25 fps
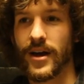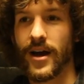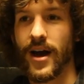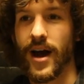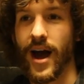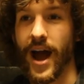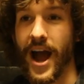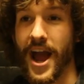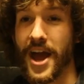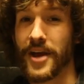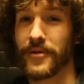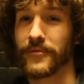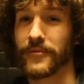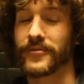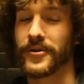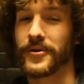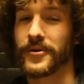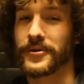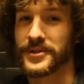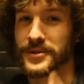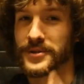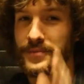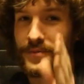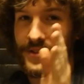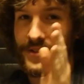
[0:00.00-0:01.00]
I had a very
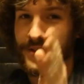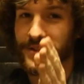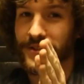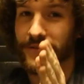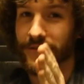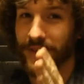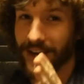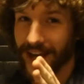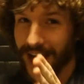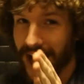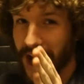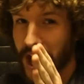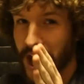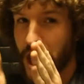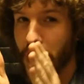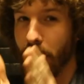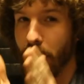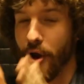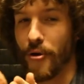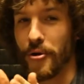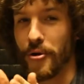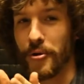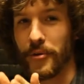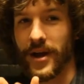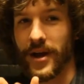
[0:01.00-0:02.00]
specific and
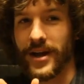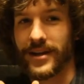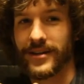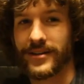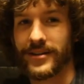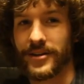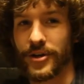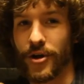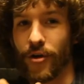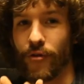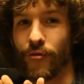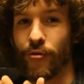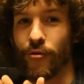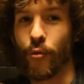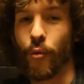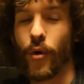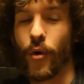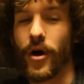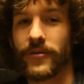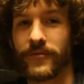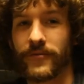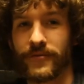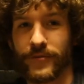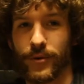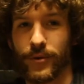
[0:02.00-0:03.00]
narrow idea of
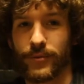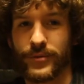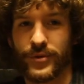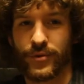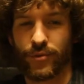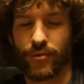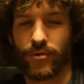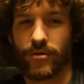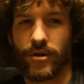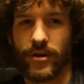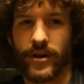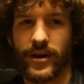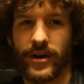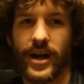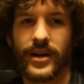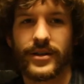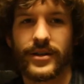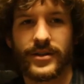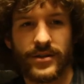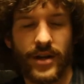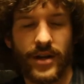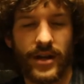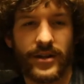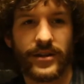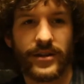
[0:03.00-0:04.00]
what films were, and I
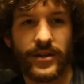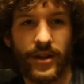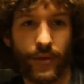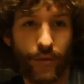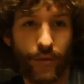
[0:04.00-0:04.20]
just thought that they